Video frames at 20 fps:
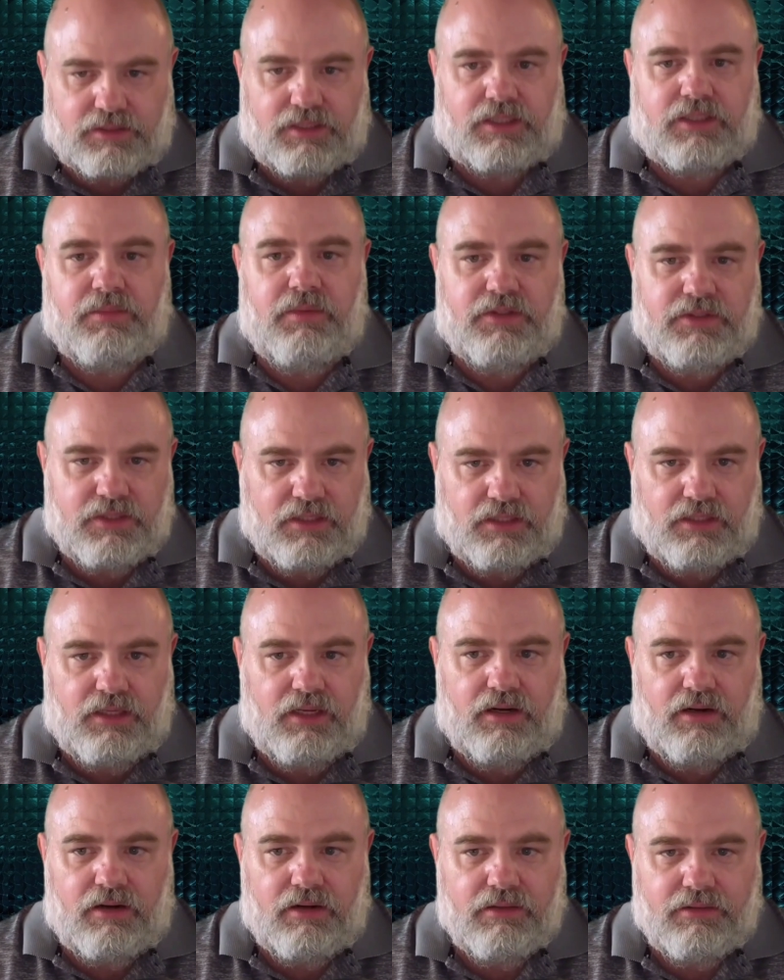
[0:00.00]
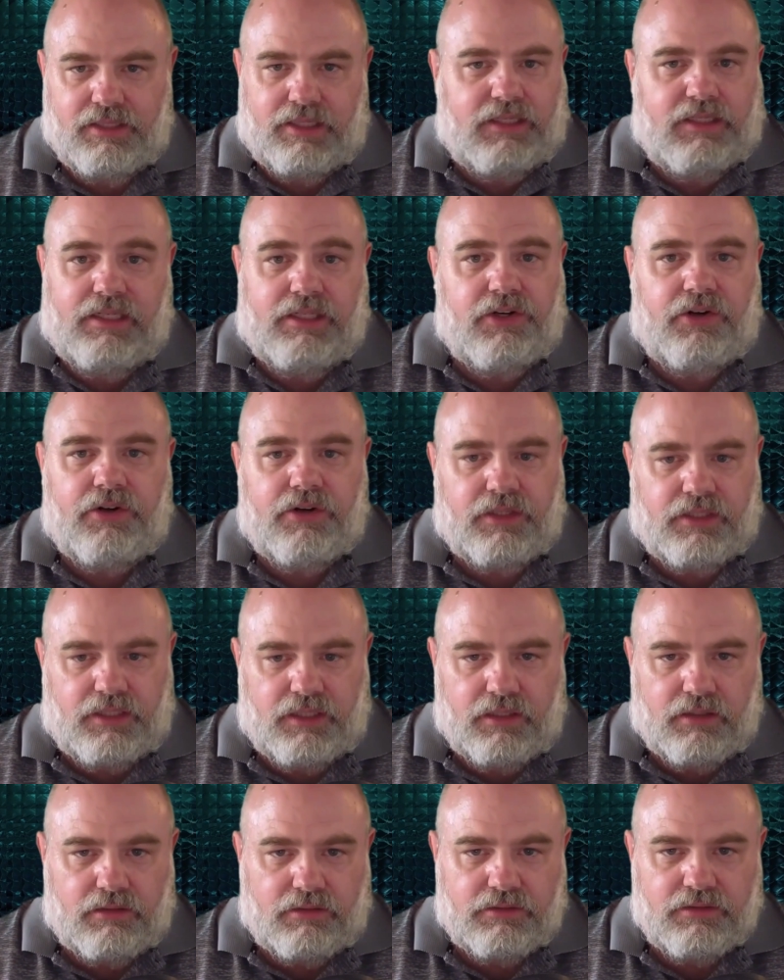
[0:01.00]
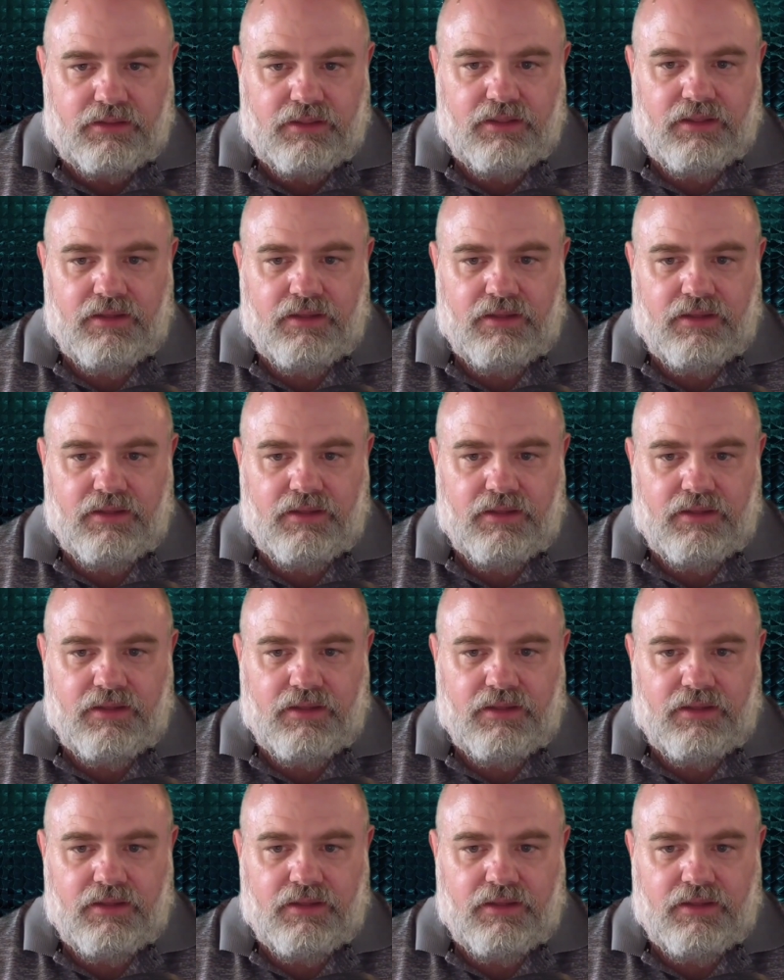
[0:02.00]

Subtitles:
6 months, and a year. They didn't need to earn a yield.